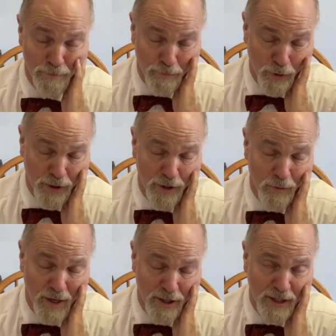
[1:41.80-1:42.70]

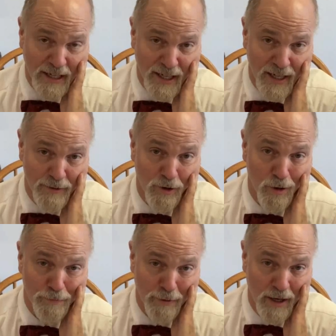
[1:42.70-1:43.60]
boil water can
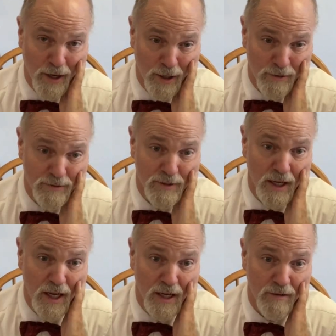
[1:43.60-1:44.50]
or, or
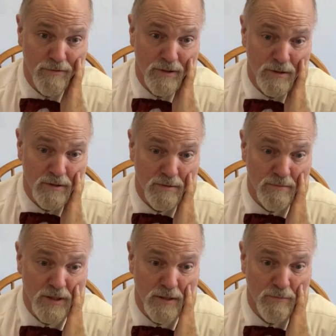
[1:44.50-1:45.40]
uh,
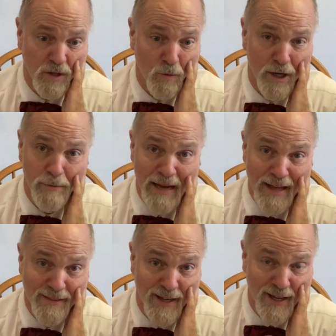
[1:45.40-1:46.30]
water
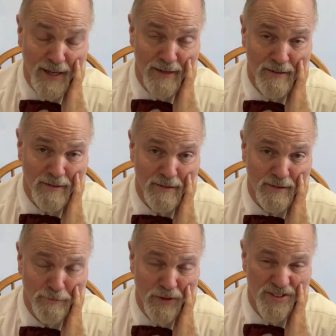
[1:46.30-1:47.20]
bath can,
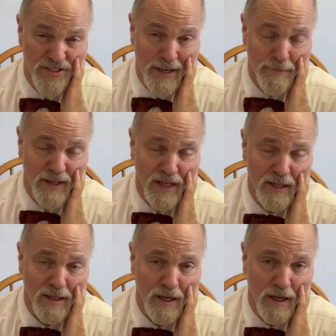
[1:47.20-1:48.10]
both the same
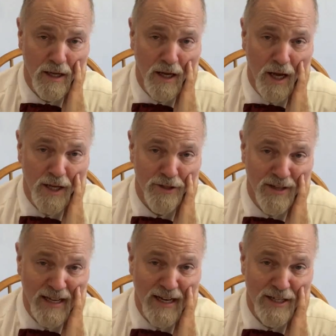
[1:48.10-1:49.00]
thing. Uh,
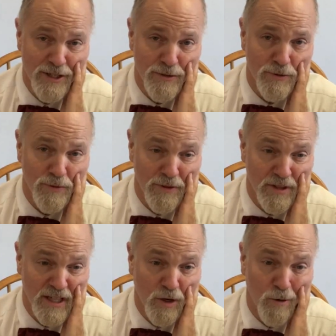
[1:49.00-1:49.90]
you cannot do
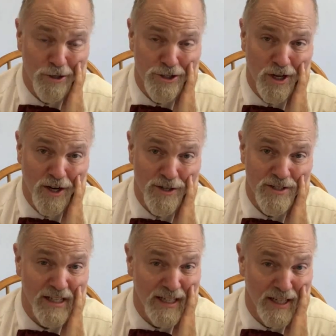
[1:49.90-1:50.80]
the quart
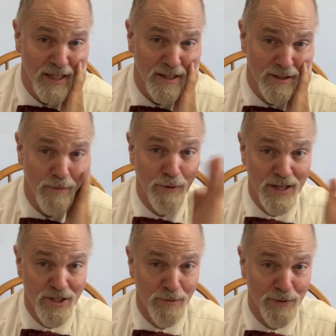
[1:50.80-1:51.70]
jars in the
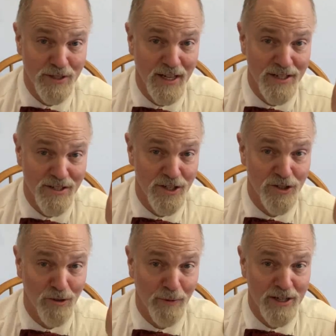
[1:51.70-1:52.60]
Presto Precise
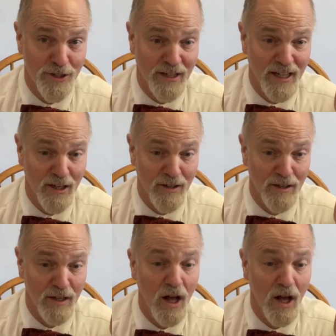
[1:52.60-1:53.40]
digital pressure canner.